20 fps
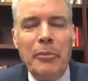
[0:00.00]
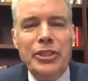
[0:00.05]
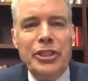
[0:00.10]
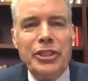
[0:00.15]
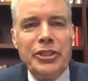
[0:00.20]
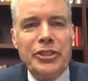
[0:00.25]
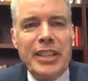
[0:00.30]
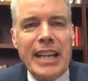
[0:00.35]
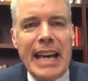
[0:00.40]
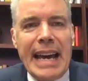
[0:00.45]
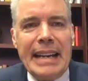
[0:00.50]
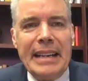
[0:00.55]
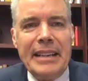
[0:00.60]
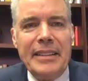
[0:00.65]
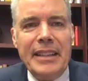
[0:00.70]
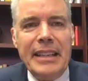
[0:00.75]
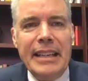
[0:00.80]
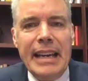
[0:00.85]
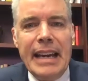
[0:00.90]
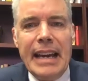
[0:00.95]
just add at
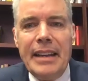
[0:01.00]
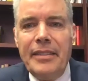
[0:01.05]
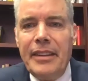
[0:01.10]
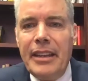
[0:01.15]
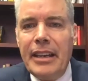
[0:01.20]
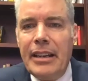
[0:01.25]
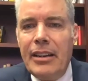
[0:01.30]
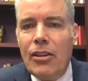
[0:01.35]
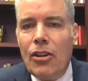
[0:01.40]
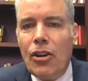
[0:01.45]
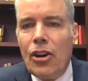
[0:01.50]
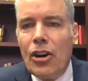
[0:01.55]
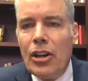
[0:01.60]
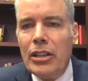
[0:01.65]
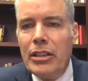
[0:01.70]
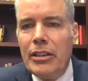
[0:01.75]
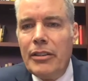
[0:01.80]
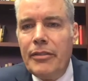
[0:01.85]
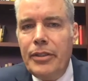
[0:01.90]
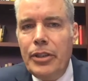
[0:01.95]
the end that all
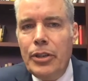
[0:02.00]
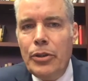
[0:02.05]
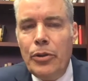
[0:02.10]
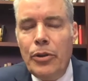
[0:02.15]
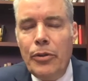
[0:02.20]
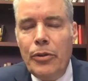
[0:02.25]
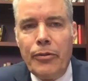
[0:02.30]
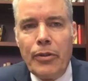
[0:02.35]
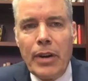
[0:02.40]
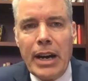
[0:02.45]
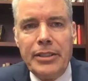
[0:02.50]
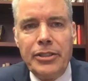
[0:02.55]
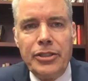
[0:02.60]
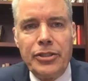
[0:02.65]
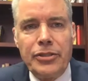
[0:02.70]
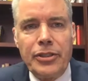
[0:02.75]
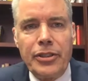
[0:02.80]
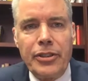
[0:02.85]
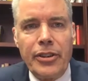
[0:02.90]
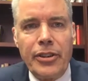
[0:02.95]
of you who've
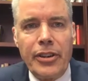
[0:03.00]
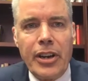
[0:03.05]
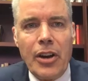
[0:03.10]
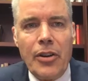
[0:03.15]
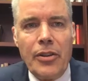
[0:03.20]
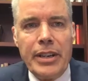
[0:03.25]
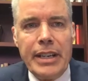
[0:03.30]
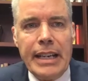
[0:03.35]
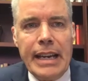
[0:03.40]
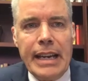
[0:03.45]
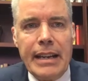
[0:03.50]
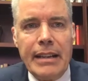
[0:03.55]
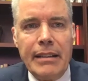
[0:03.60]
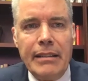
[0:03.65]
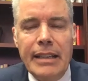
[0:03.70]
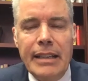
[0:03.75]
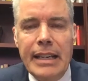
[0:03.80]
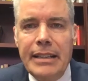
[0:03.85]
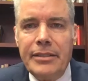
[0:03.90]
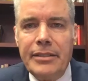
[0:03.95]
registered are going to get a
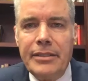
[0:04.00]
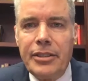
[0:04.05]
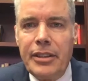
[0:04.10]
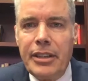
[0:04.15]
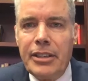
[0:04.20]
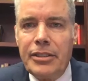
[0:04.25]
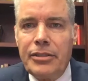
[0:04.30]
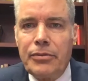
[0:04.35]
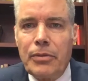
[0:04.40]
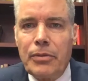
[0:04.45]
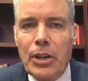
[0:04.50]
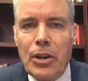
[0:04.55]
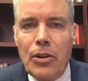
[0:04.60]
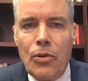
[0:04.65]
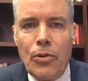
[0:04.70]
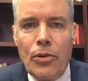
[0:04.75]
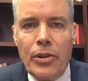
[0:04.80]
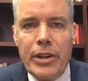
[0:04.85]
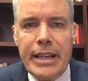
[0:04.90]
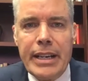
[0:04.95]
link to this
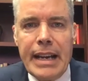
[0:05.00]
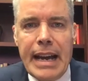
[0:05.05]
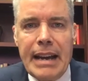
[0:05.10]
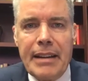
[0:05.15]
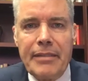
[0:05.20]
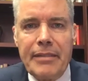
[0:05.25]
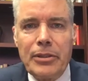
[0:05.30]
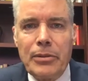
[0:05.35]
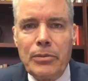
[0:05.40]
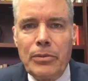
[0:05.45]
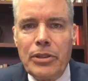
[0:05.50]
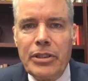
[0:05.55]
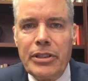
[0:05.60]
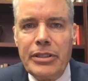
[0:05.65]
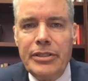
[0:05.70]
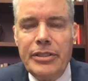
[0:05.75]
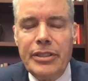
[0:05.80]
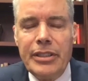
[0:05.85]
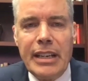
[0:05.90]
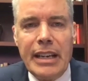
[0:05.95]
recording
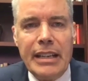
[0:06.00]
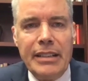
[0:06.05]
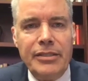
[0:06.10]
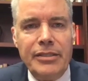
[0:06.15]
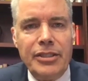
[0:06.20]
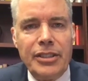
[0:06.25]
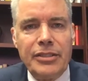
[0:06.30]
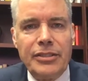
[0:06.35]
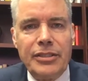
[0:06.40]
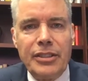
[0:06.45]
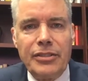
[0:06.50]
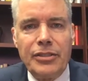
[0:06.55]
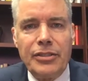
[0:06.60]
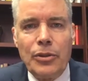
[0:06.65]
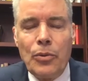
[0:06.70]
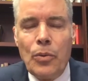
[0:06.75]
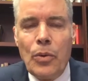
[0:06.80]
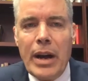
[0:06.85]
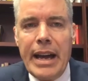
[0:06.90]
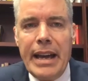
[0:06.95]
afterwards. And just as a
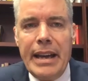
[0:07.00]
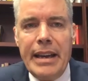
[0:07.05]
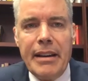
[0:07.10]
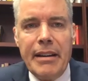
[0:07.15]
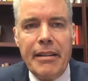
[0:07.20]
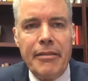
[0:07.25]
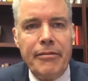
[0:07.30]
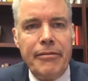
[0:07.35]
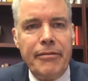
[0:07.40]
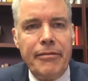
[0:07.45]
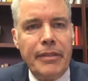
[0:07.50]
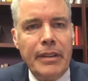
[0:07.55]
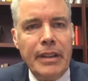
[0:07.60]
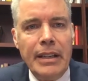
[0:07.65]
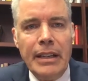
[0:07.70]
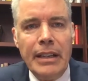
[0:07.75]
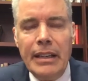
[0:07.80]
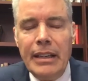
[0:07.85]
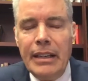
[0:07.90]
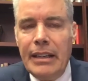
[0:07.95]
way of,
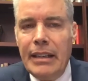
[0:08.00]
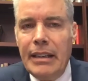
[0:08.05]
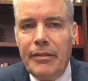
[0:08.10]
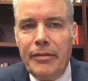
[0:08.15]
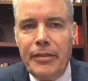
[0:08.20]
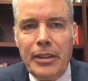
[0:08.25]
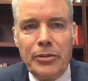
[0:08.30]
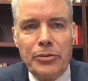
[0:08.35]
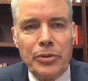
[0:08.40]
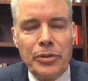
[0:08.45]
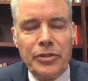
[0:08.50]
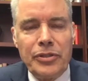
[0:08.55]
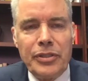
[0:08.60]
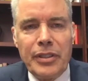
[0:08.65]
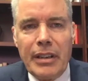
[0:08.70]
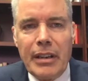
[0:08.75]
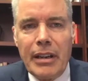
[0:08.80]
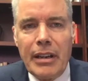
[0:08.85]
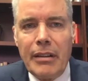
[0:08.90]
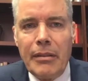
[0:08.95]
if this was
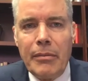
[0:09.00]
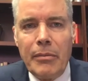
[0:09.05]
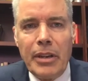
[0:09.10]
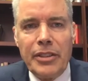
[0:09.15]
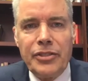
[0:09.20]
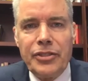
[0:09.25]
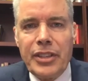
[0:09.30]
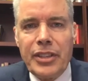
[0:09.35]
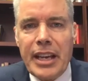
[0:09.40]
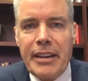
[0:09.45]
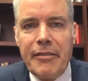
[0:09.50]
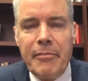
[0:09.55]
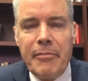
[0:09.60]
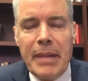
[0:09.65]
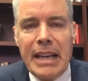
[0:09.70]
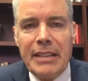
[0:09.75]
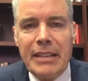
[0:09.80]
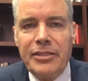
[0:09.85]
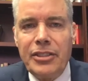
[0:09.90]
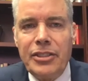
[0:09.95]
a, a set of
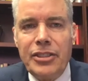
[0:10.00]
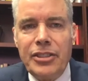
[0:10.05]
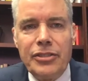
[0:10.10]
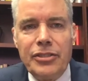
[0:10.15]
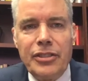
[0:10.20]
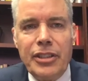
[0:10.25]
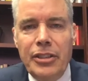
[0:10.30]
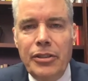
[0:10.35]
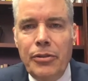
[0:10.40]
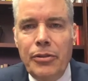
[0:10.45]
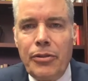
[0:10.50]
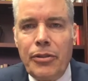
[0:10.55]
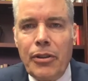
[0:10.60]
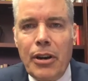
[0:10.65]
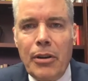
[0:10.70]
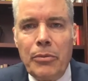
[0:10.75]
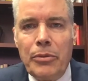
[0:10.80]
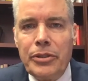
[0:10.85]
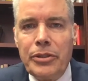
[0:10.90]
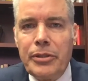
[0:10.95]
messages that you
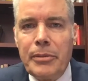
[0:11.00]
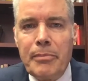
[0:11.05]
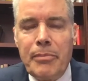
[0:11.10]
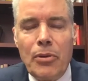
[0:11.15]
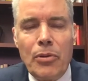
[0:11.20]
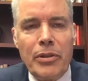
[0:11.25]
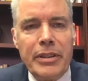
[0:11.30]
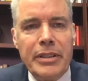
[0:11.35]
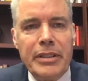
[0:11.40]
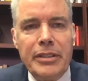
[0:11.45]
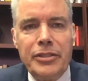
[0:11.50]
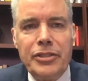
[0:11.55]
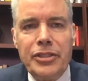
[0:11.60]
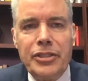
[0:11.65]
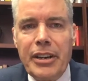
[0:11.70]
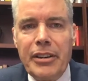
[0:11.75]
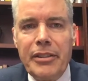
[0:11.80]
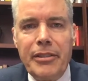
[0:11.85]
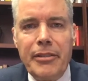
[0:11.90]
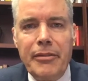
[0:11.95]
thought was important, to
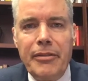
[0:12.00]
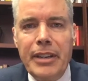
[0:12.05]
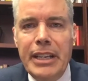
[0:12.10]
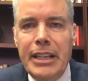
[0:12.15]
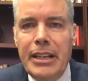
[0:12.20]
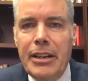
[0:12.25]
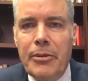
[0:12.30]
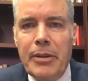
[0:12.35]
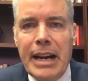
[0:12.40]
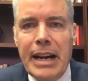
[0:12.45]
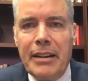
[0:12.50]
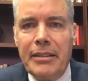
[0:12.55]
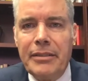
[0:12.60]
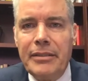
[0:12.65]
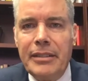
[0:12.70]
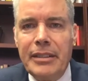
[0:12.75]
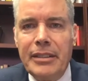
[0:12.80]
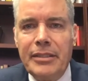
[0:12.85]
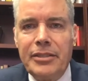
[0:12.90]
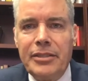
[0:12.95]
share the video out.
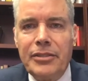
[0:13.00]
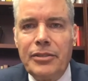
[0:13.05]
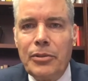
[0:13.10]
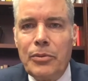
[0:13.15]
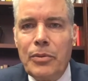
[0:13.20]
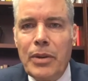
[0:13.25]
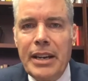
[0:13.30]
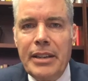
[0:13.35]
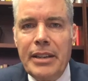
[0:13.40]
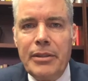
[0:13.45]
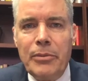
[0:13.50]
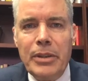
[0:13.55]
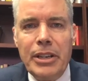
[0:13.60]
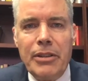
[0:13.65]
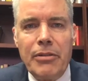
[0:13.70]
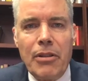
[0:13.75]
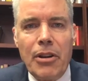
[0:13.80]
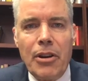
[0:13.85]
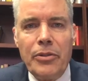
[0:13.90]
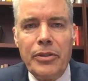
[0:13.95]
This is the way that we
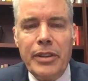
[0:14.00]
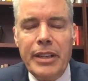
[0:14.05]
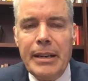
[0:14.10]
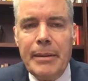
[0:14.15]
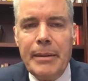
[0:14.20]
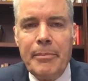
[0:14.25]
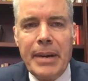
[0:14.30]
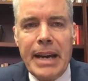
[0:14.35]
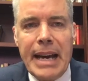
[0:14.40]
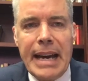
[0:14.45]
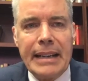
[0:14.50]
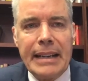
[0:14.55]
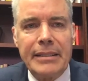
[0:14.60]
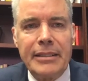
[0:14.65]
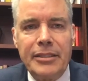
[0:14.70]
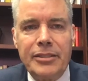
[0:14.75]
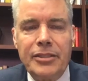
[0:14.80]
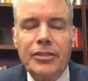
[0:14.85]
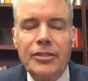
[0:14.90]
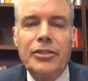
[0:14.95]
grow the impact.
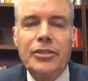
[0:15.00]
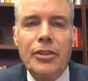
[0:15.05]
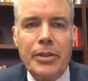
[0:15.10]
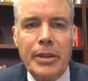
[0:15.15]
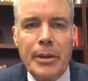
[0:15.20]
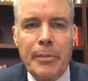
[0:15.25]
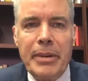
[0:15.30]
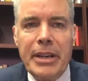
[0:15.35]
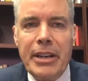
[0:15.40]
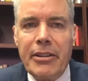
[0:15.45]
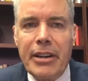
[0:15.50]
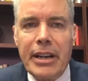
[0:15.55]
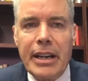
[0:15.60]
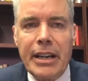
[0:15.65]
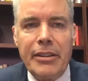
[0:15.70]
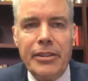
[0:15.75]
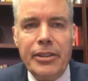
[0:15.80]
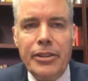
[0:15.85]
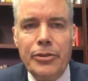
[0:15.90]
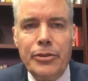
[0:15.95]
This is going to appear on our
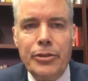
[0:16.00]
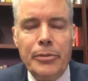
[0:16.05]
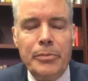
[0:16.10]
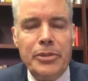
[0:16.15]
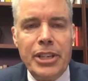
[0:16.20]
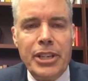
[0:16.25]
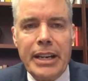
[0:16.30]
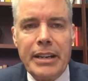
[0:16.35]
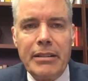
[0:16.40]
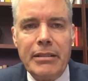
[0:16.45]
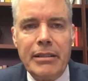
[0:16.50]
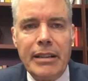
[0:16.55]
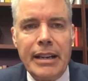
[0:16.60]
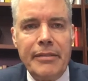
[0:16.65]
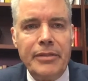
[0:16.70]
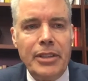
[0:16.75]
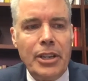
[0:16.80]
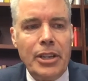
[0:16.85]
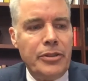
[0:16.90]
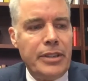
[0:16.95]
YouTube channel. I have
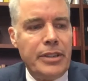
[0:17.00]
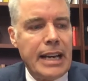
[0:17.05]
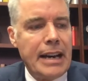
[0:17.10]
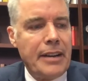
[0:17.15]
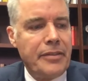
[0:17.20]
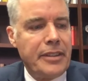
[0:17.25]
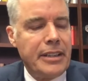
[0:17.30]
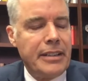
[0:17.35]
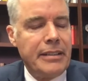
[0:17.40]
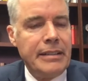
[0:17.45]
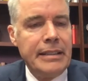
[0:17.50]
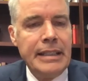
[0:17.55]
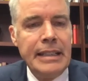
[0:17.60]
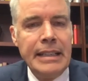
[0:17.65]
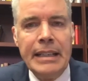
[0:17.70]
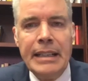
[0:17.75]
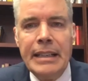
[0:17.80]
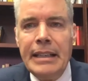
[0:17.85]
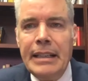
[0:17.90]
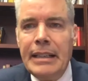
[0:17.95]
no doubt that
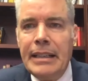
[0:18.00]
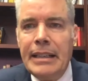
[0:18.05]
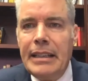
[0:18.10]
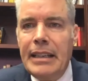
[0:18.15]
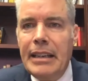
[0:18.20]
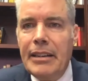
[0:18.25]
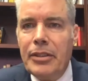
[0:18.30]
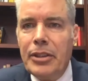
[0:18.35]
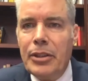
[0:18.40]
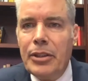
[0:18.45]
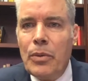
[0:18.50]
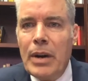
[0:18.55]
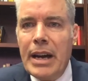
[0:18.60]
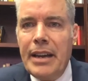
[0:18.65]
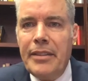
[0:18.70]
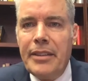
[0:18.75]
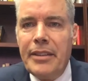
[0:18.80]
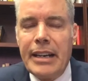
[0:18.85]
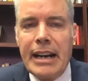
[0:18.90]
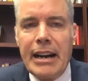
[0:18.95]
given the way
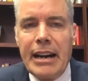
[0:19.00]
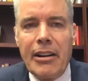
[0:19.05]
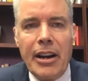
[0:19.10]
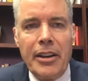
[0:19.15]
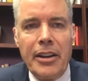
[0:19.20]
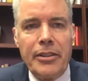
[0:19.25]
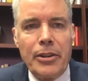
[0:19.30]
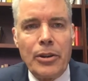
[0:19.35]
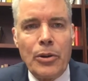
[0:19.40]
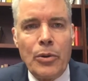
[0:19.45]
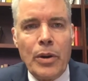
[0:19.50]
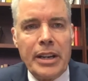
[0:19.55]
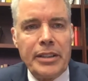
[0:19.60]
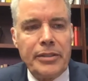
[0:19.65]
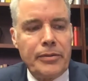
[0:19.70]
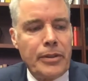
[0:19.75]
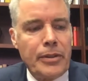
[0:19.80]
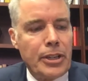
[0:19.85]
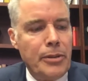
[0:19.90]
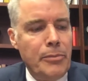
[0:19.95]
that our other Quest
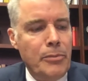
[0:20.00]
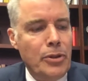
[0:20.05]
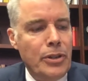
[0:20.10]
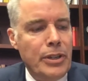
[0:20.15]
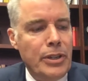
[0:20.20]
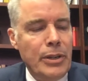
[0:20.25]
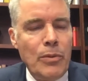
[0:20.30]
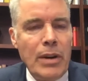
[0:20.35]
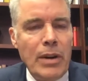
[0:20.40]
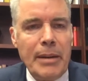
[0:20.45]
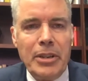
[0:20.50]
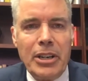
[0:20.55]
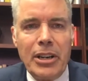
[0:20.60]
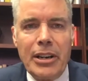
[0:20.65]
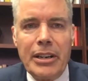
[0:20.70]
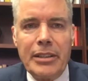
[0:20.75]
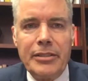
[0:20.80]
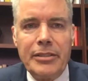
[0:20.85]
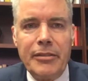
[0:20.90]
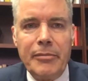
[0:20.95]
for Community
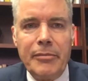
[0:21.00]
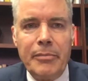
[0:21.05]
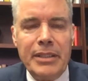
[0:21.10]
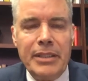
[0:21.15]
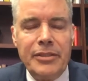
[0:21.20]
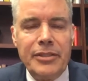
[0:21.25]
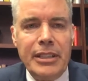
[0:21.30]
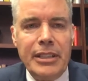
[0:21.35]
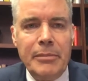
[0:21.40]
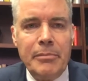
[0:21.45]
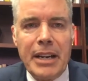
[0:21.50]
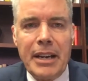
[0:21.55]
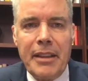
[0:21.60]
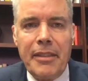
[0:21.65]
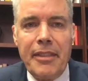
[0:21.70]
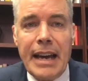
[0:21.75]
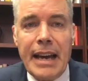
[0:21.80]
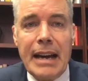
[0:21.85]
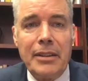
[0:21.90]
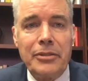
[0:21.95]
webinars have been seen by
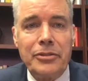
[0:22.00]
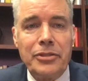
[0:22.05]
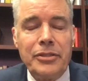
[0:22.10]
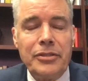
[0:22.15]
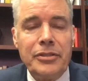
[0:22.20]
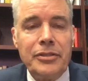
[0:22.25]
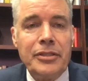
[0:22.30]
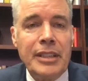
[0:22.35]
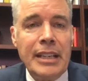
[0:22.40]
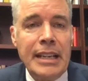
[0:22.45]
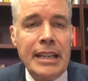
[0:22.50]
thousands,